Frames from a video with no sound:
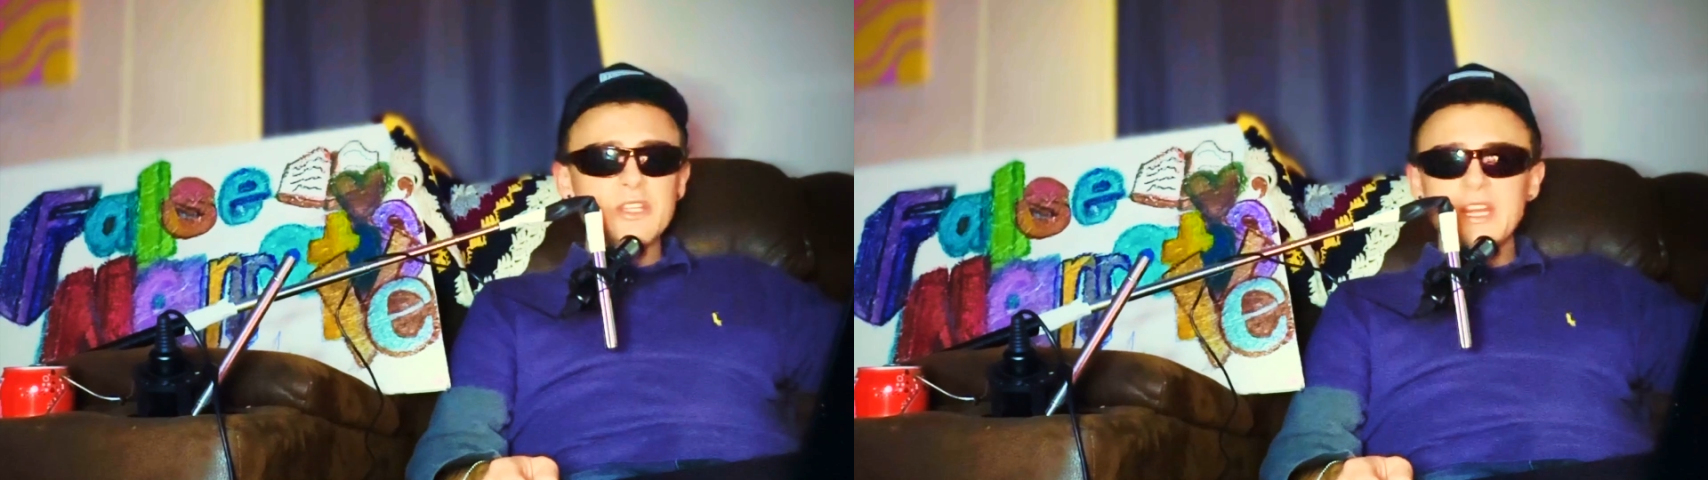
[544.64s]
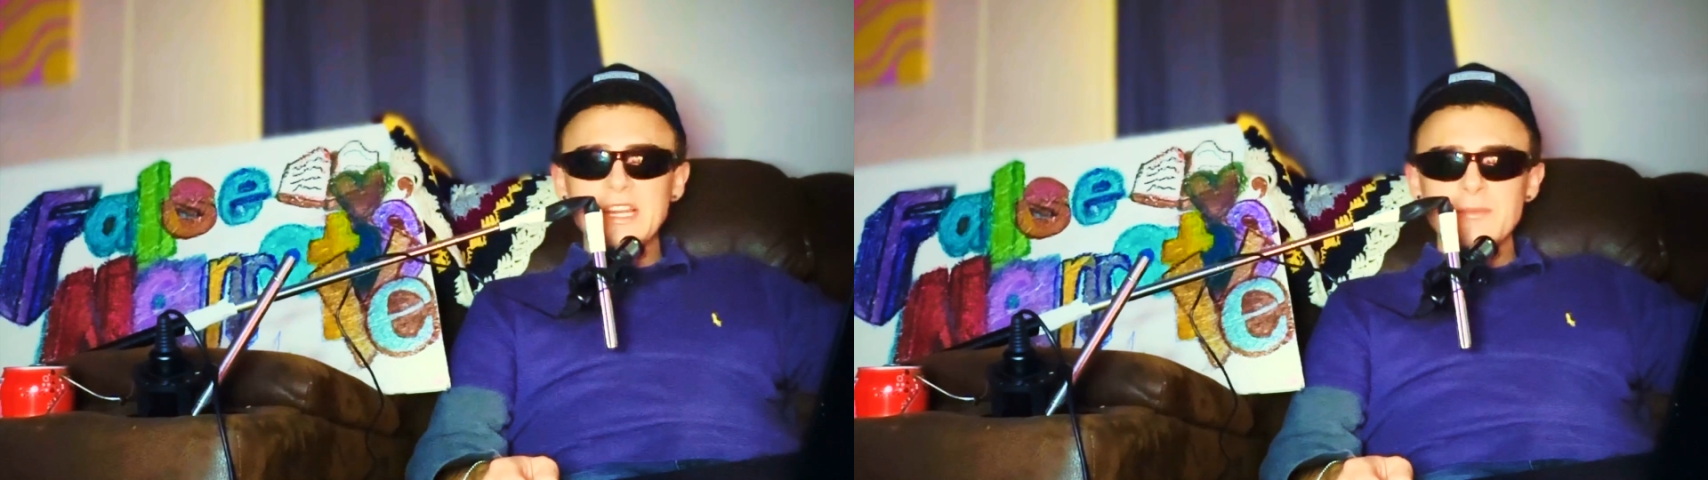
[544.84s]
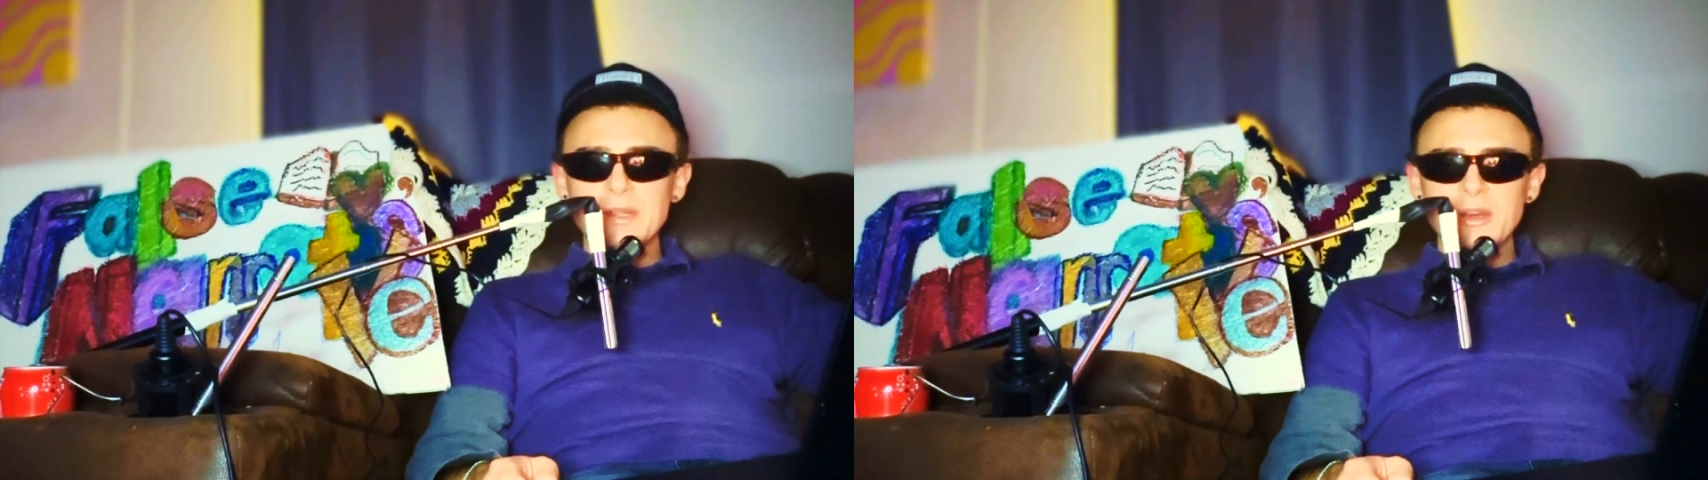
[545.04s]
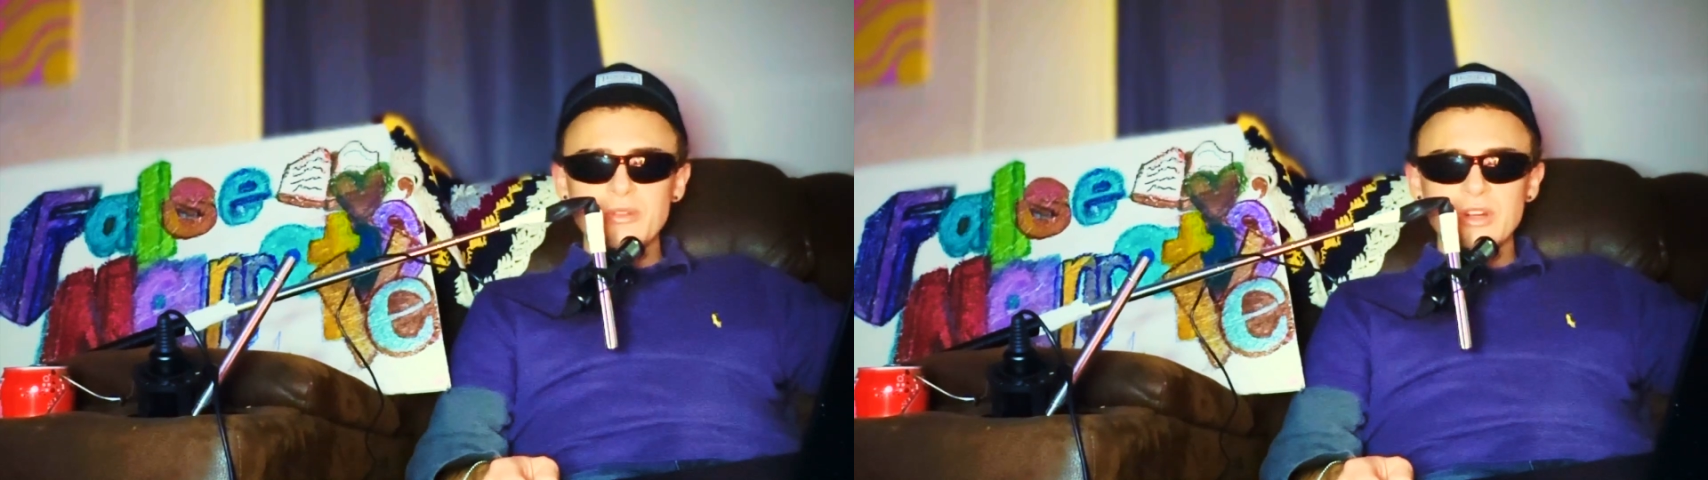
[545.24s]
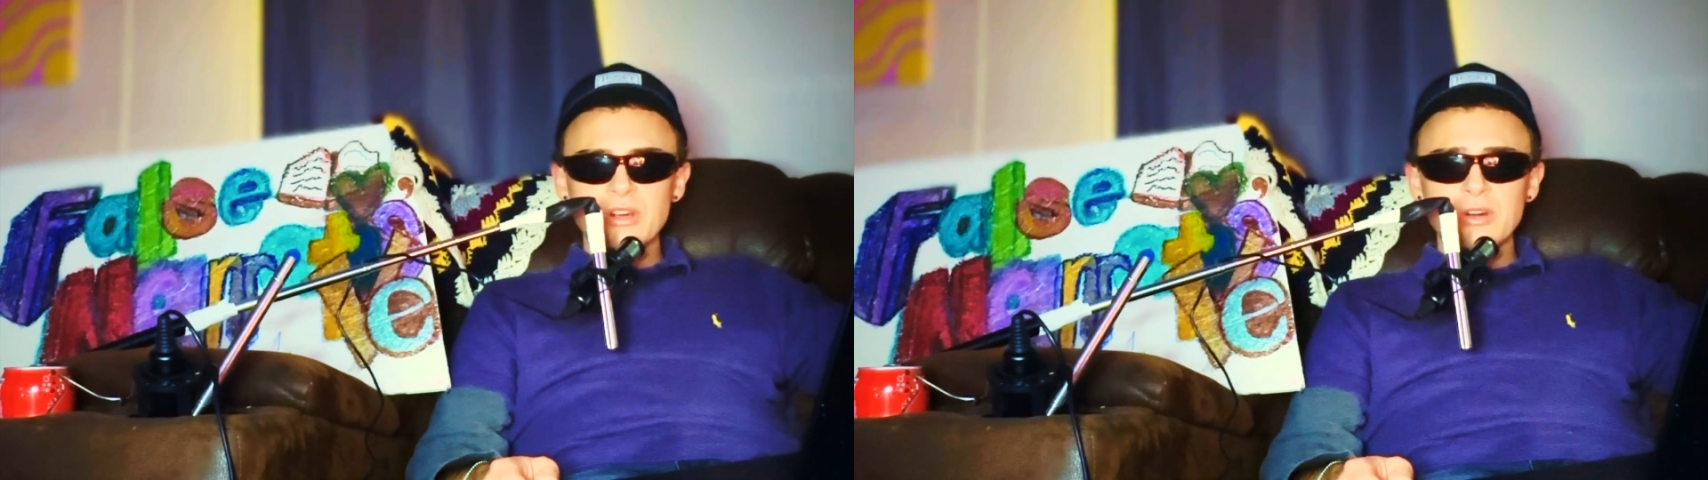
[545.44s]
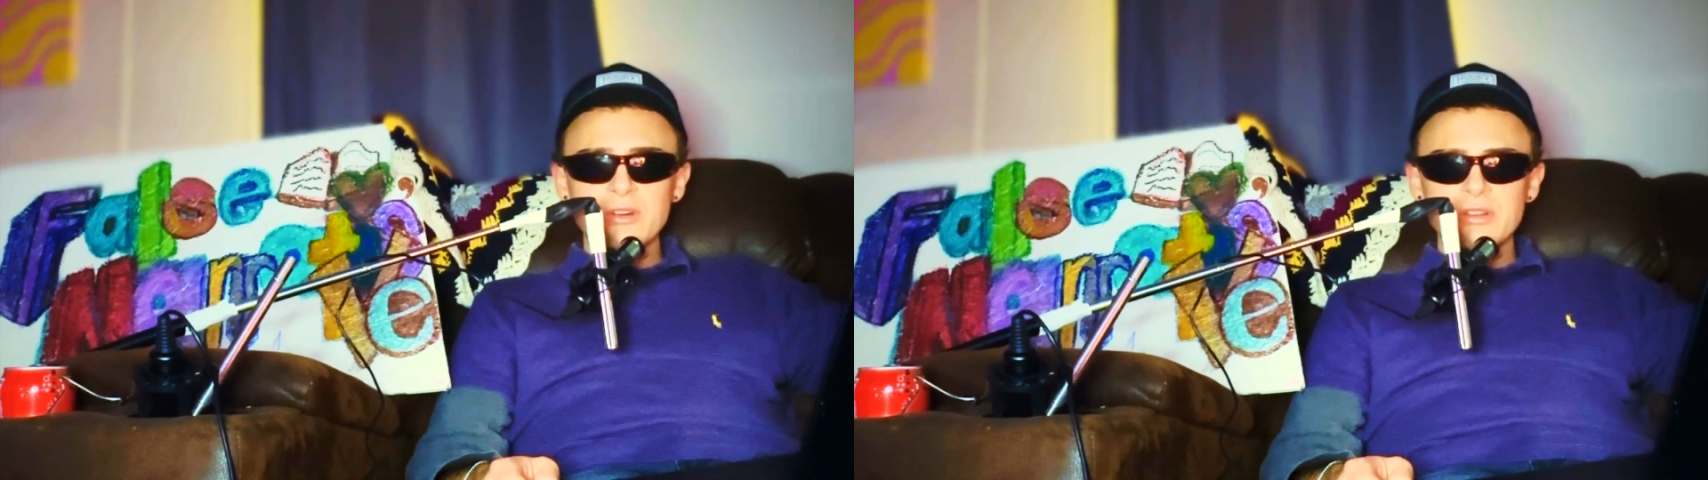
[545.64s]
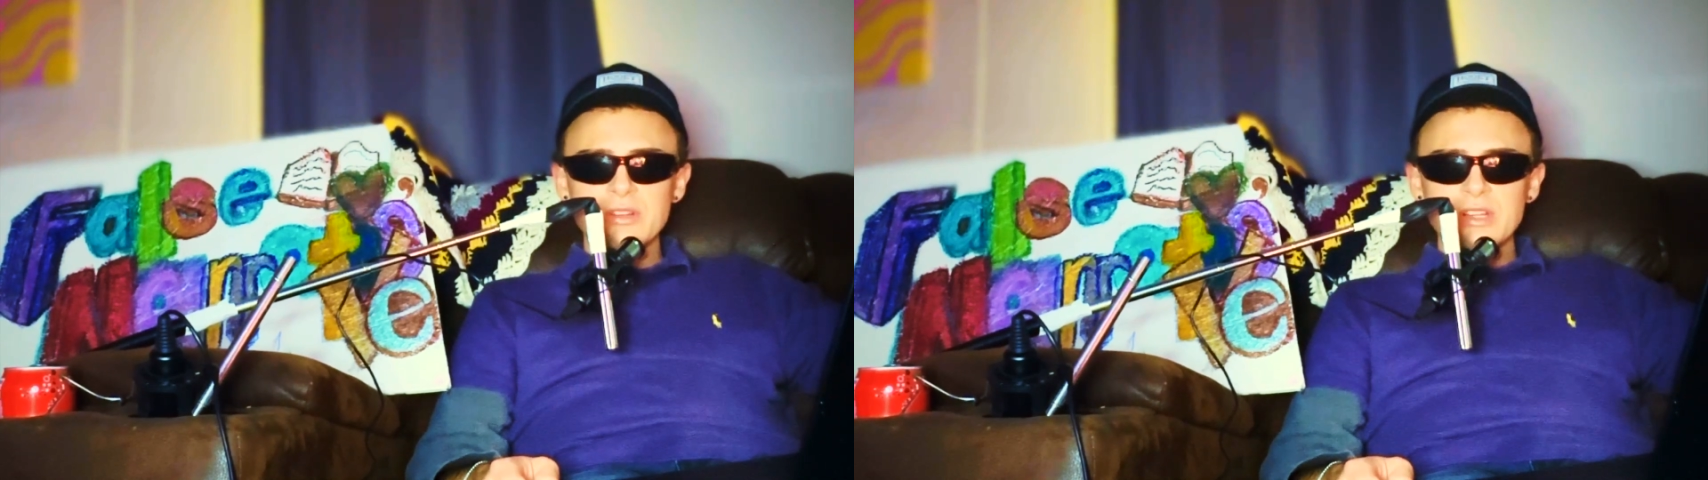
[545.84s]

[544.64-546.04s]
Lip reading: ain't never been no girl.